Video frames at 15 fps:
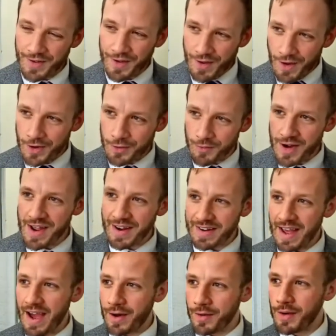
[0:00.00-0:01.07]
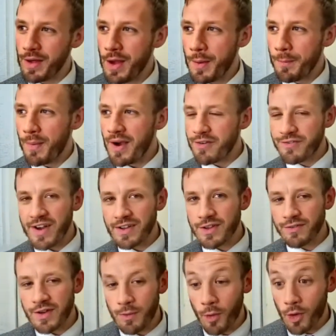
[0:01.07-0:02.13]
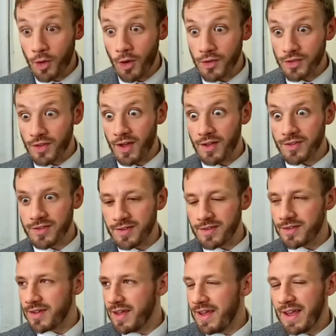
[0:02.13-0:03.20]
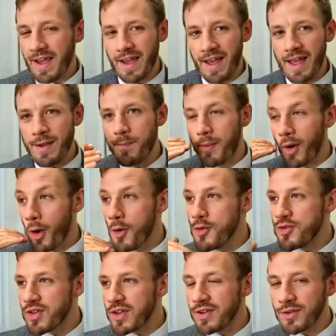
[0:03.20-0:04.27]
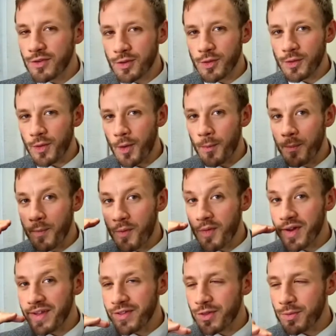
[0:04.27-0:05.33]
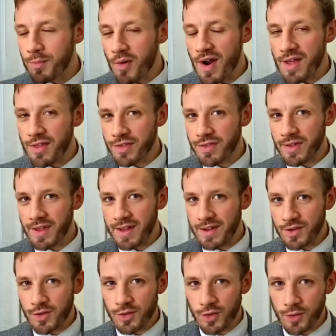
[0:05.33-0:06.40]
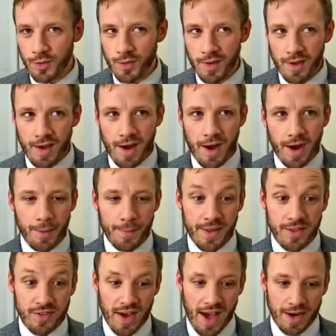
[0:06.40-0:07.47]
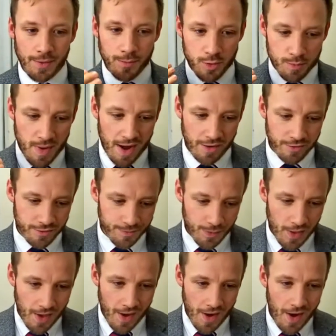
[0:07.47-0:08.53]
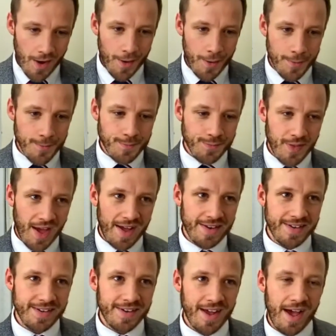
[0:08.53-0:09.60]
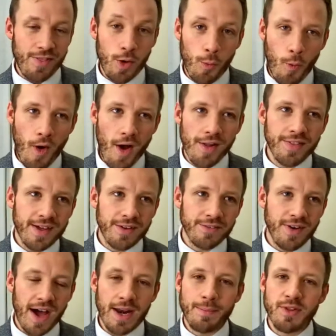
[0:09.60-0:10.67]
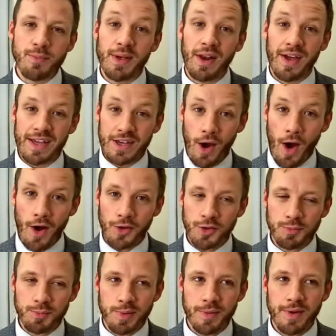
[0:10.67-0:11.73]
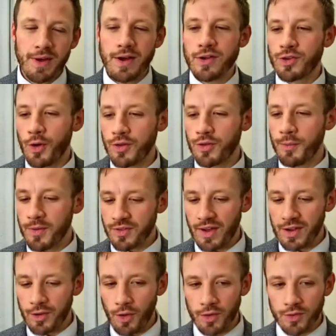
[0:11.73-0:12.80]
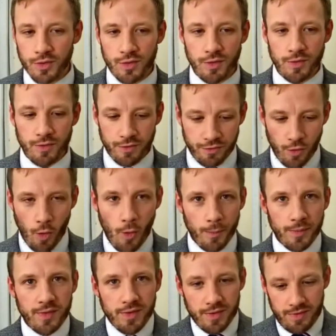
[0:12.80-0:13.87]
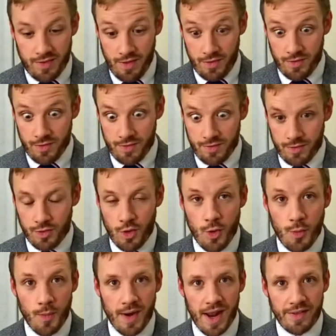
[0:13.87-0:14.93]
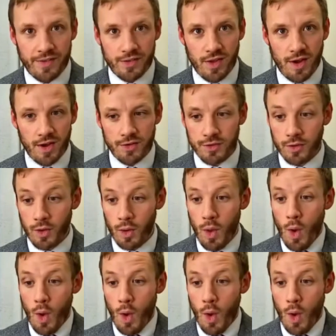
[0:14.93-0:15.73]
great account. But effectively, what God does is He blows into or breathes breath into Adam's mouth, and the word there for Adam is a bit like gasp. So it's almost like God's formed this human out of the dust and gone,